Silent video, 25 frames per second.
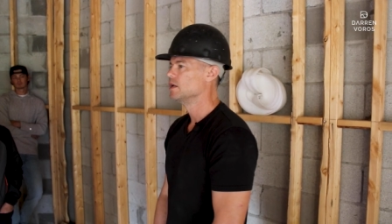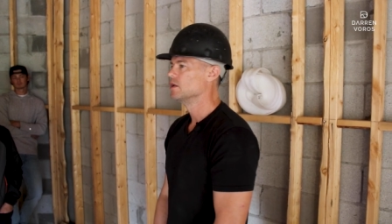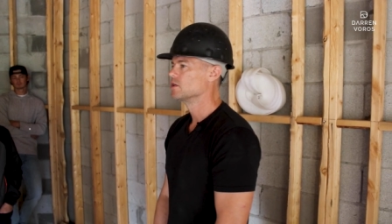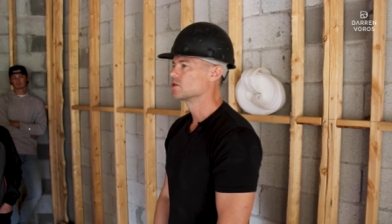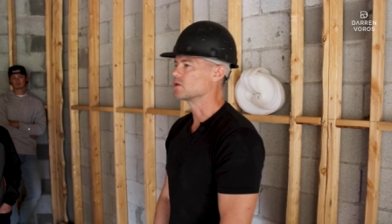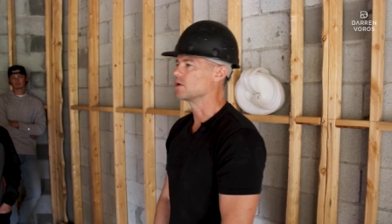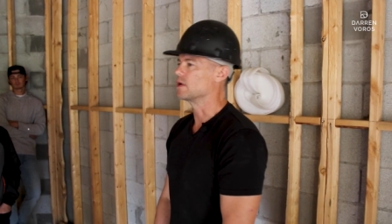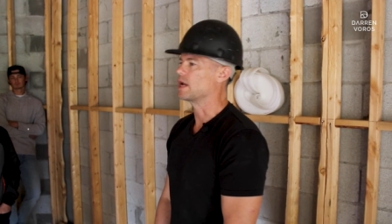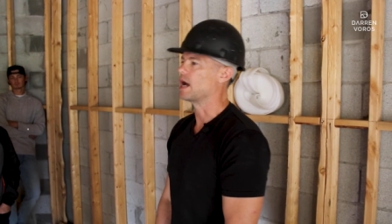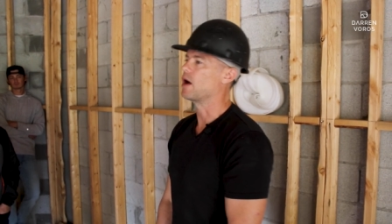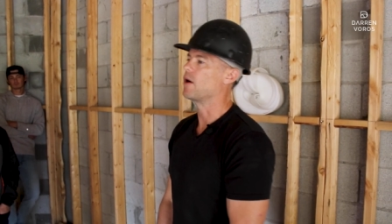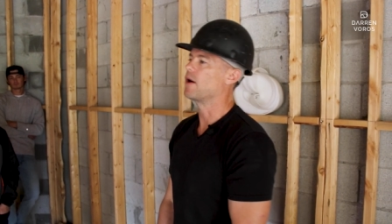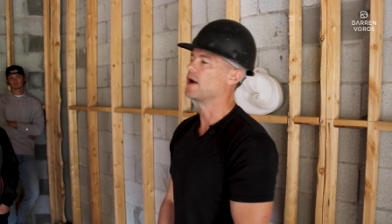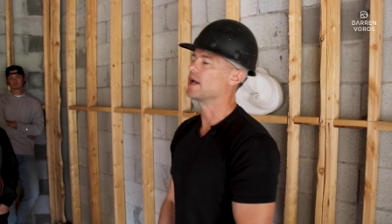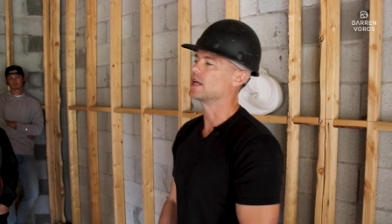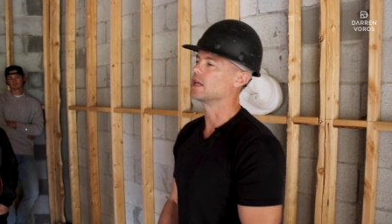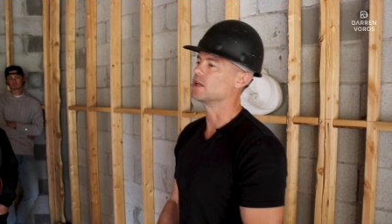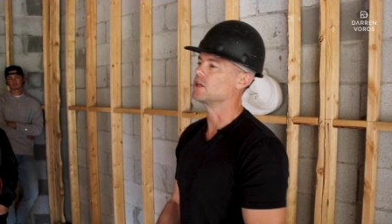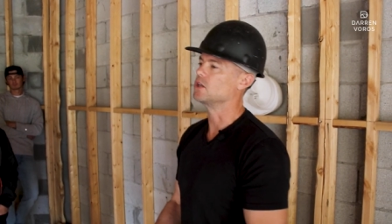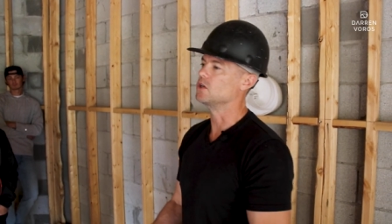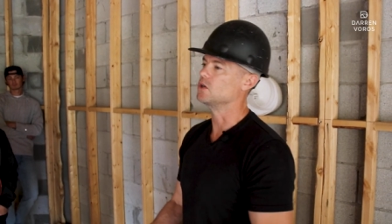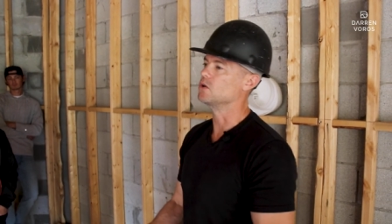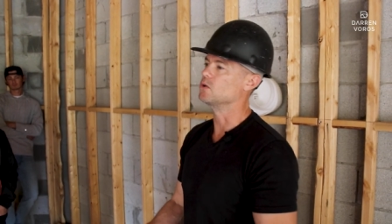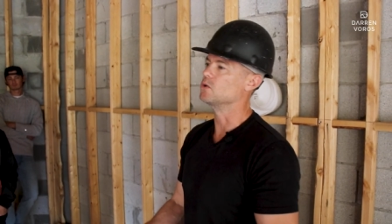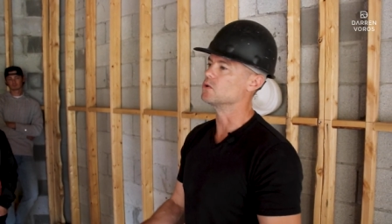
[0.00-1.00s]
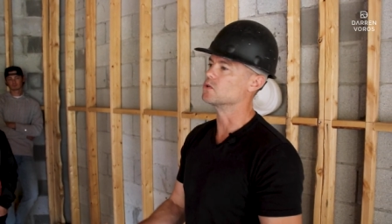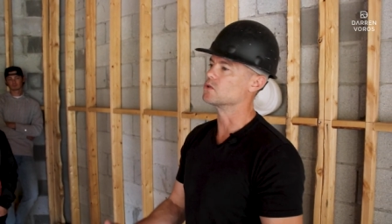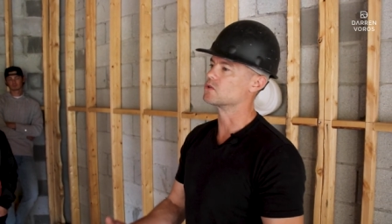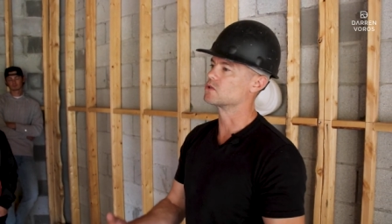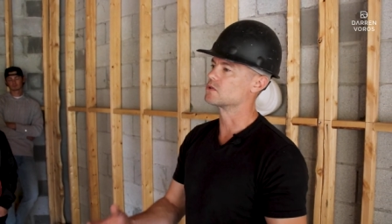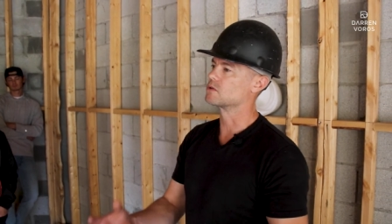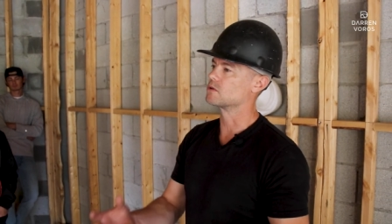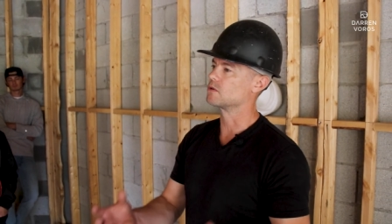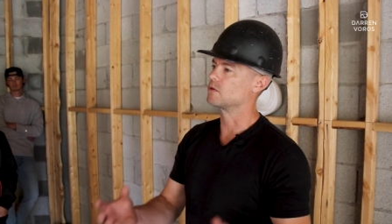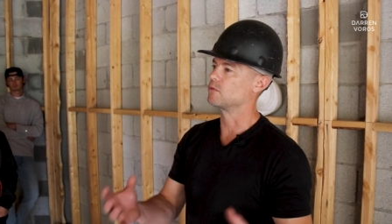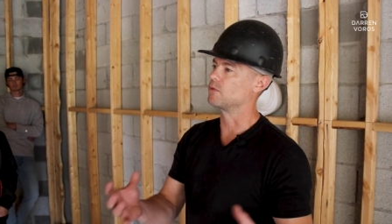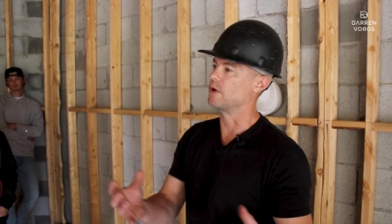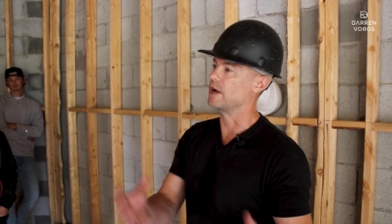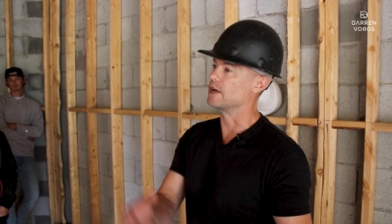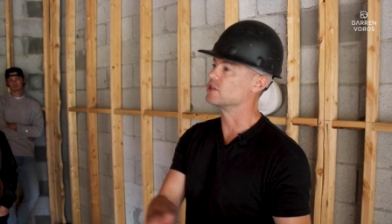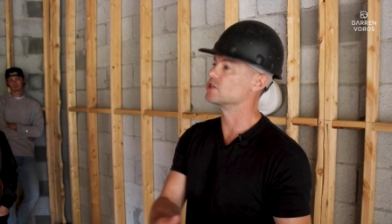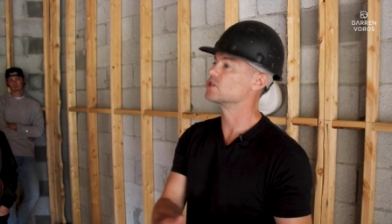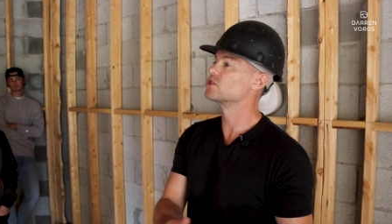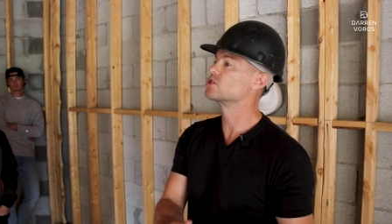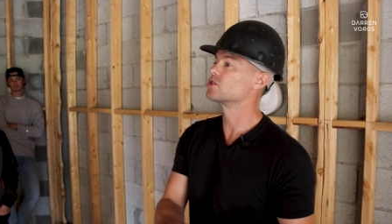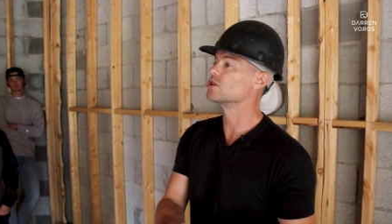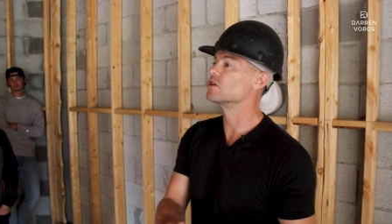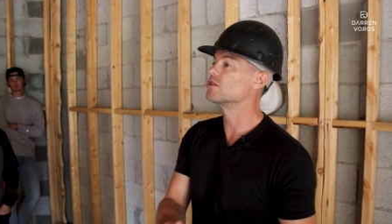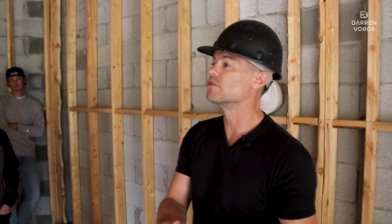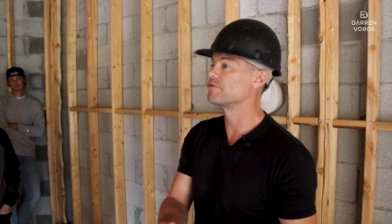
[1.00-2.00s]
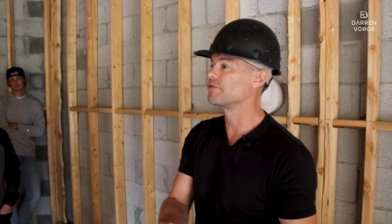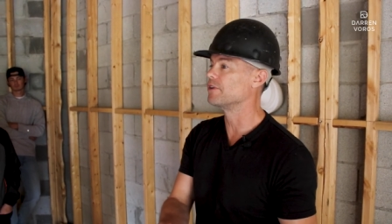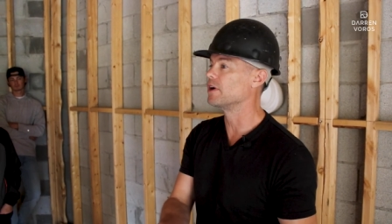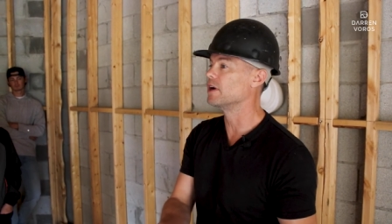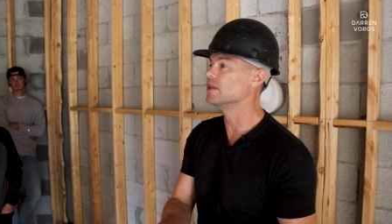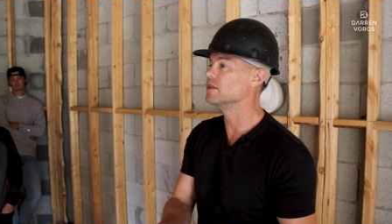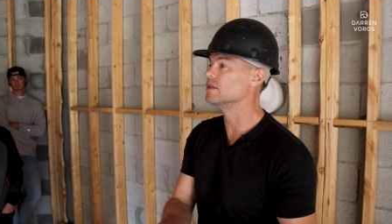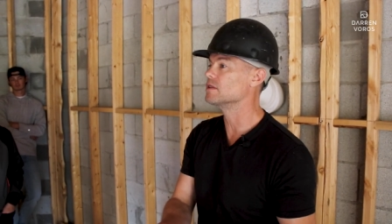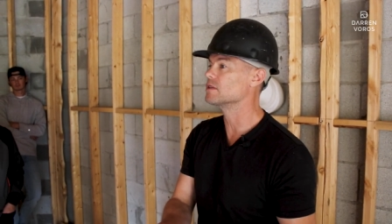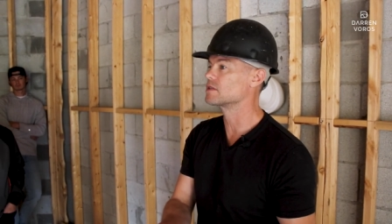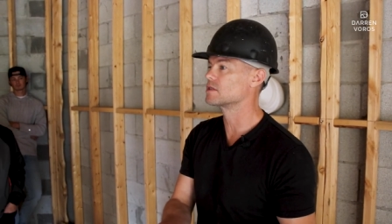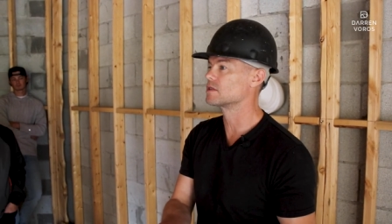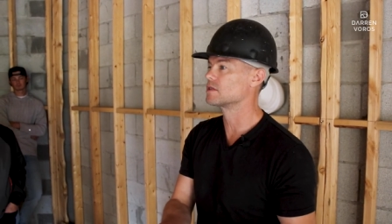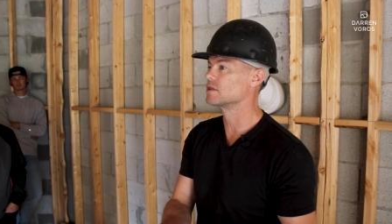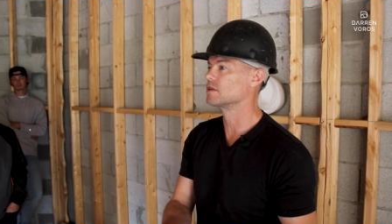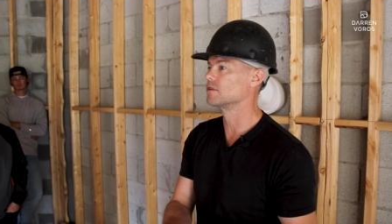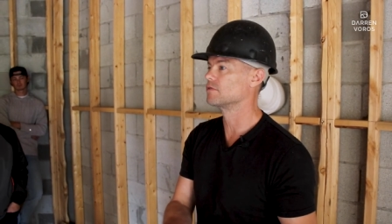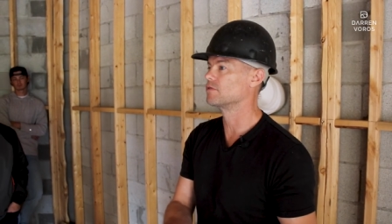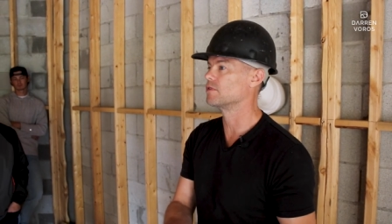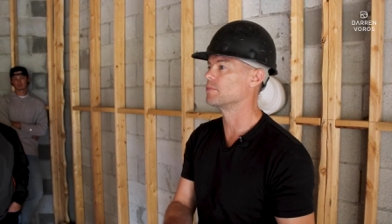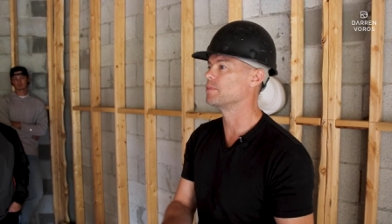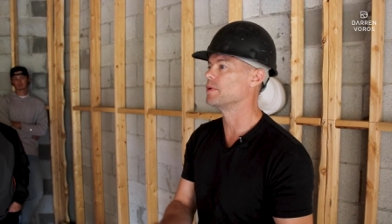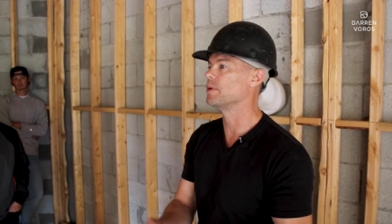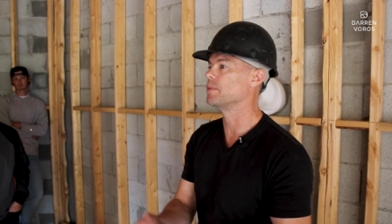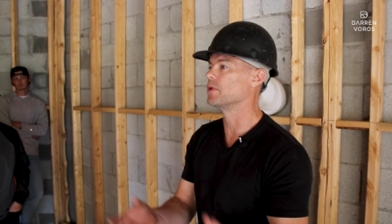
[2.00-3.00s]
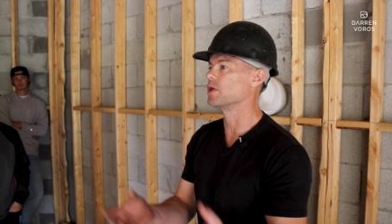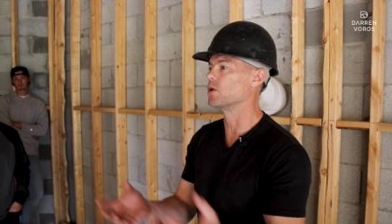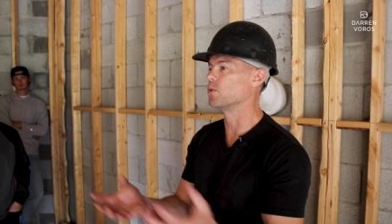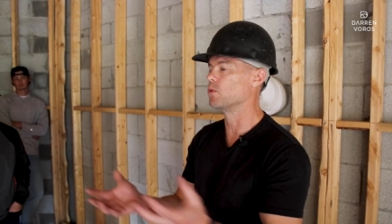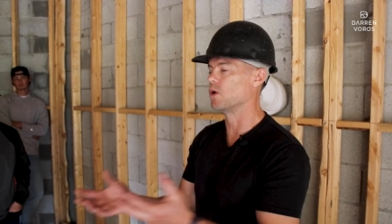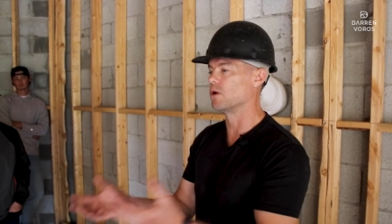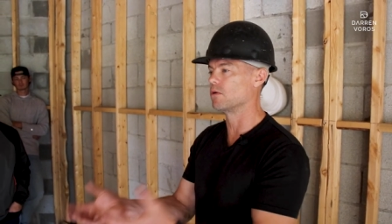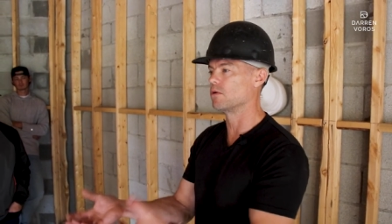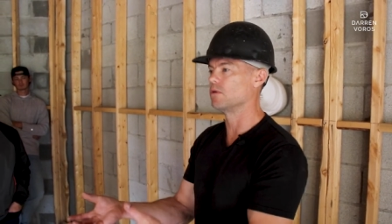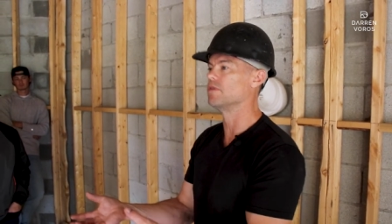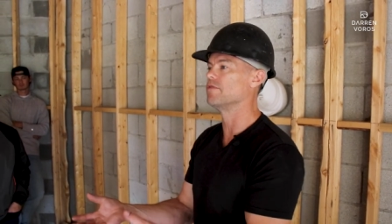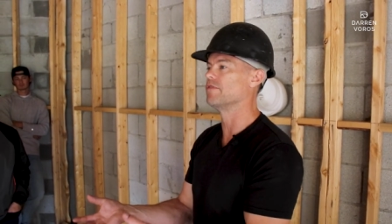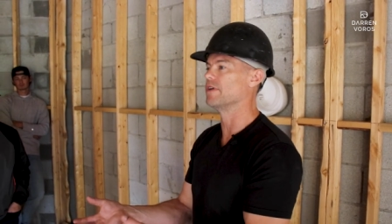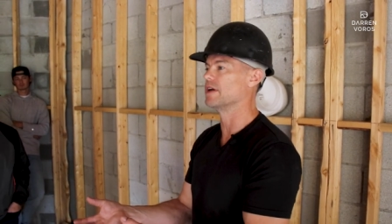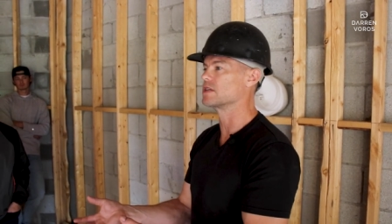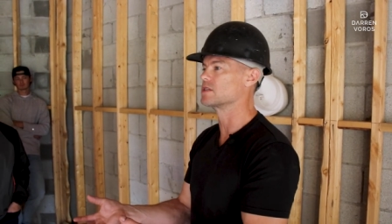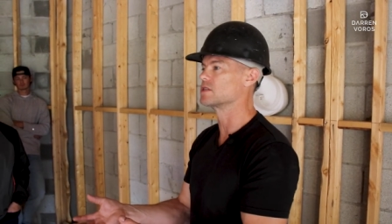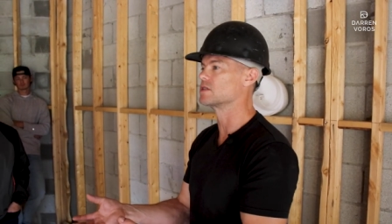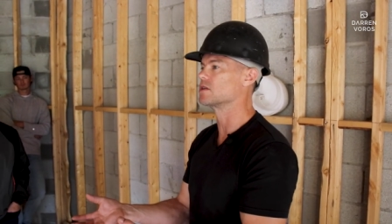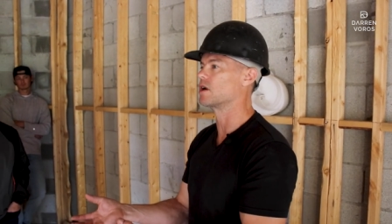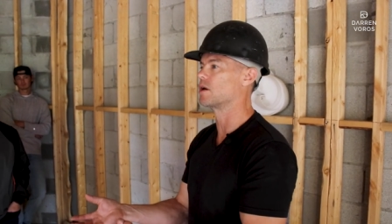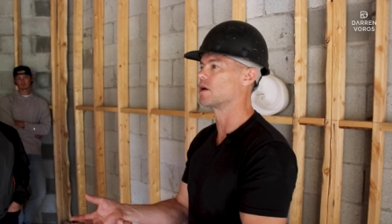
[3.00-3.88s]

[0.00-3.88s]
So now I can use registered funds for people that want to invest